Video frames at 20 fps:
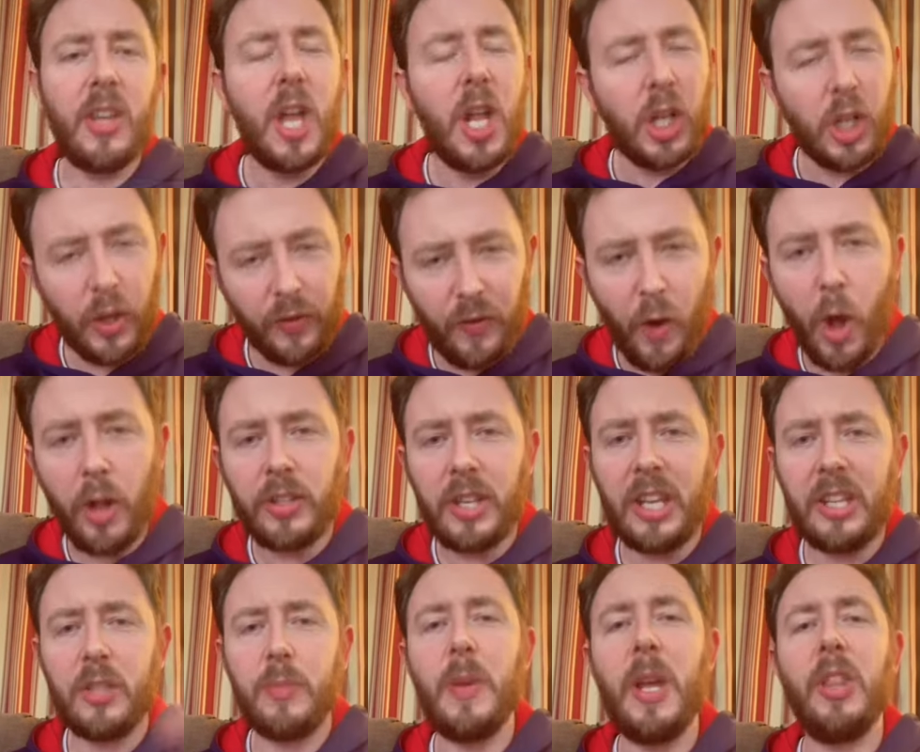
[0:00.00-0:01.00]
Devontae
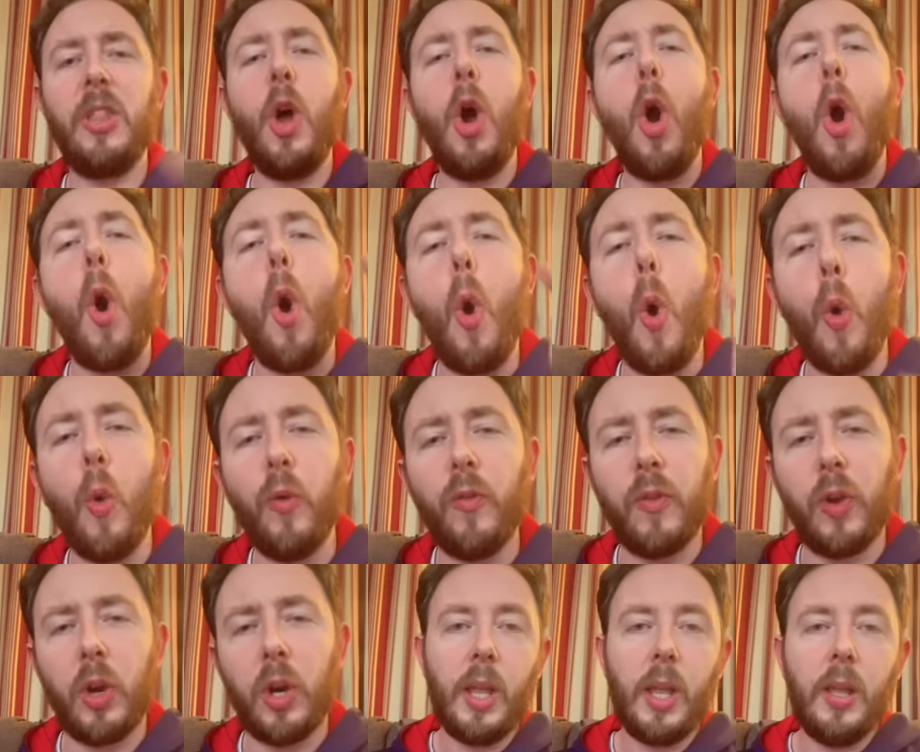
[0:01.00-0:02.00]
Smith
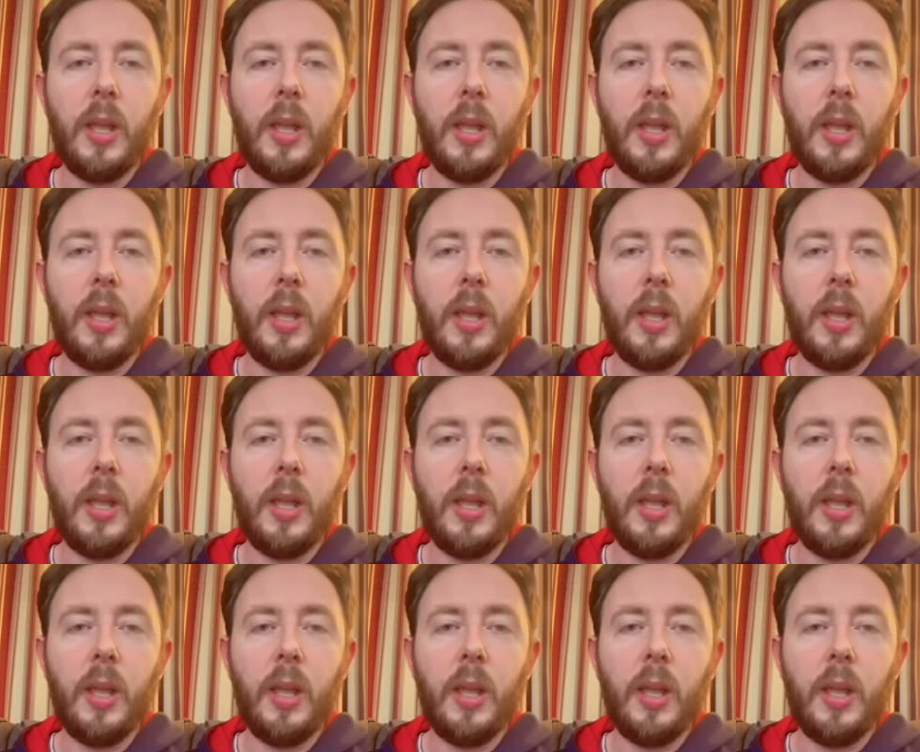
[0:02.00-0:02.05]
over.